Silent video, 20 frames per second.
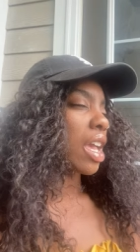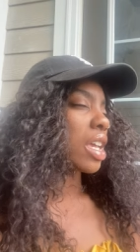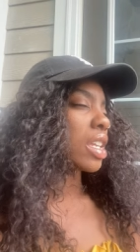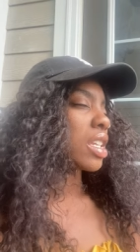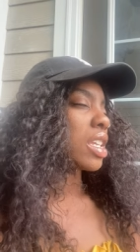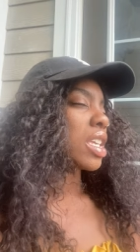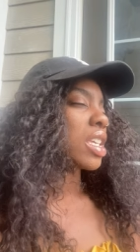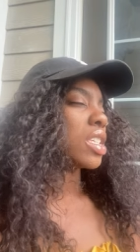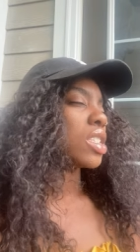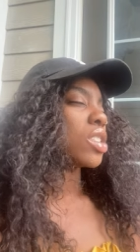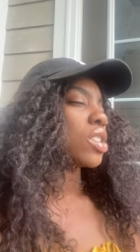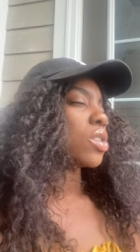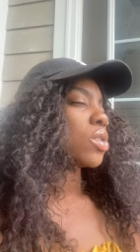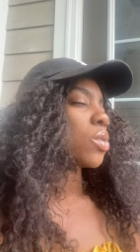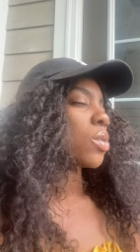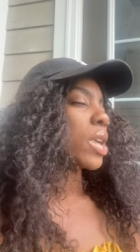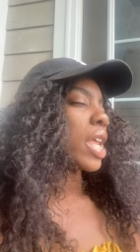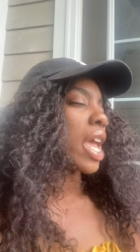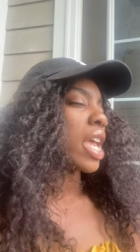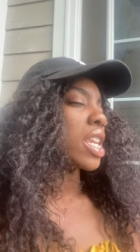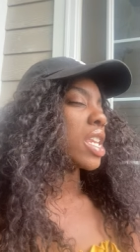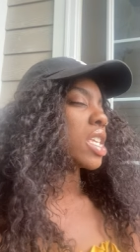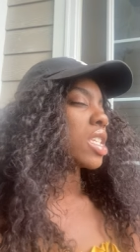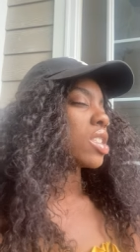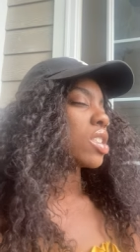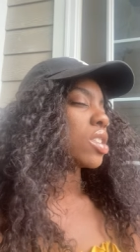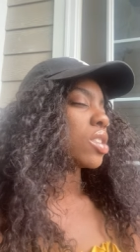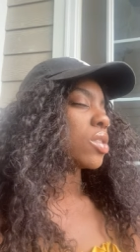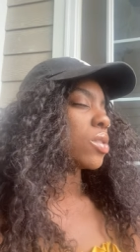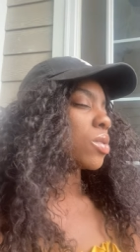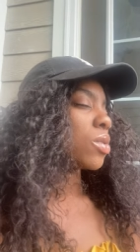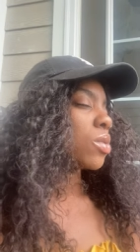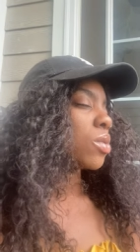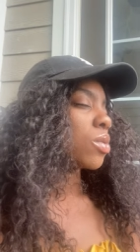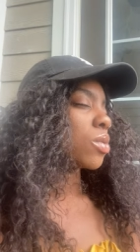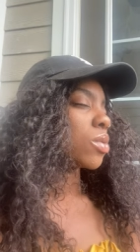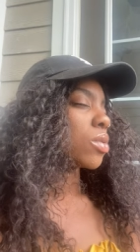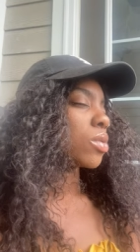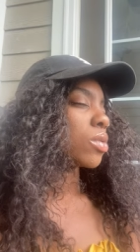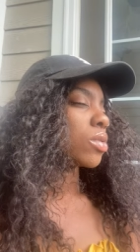I need to do what I need to
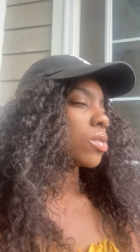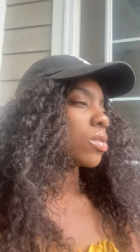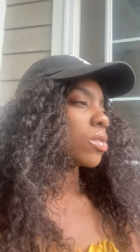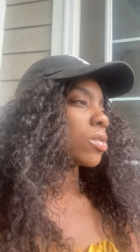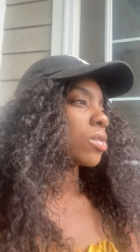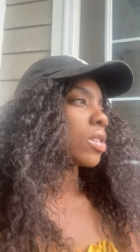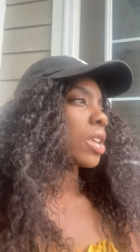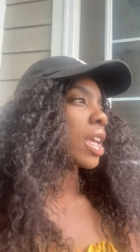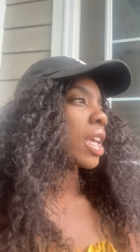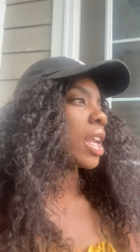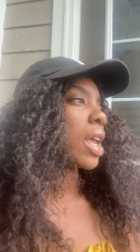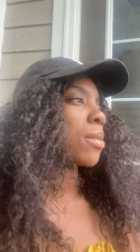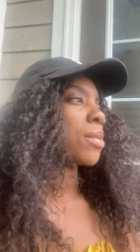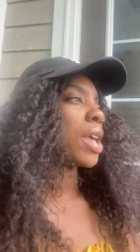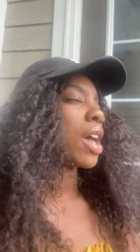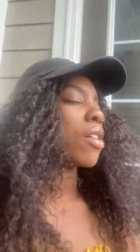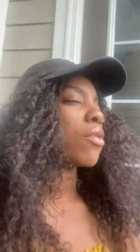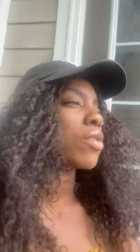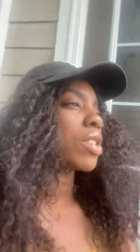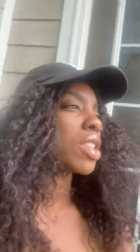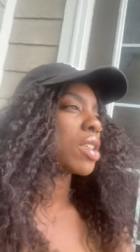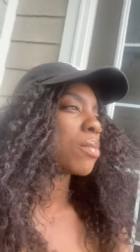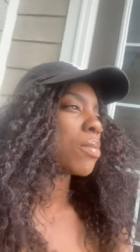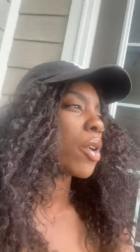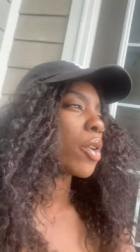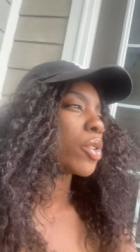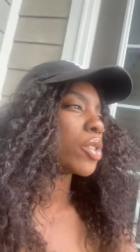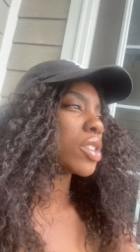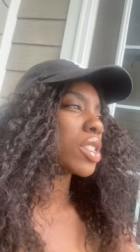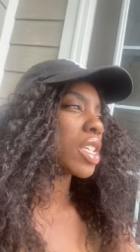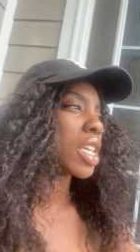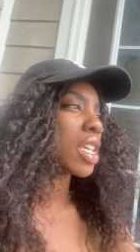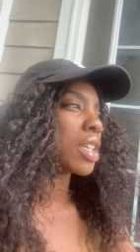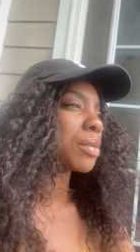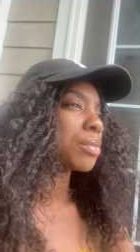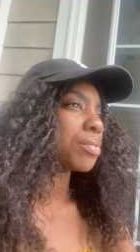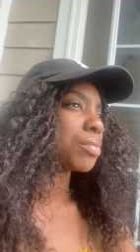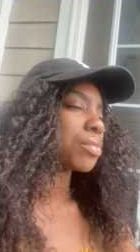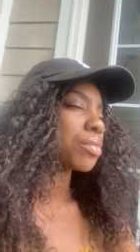do. And I'm not really posting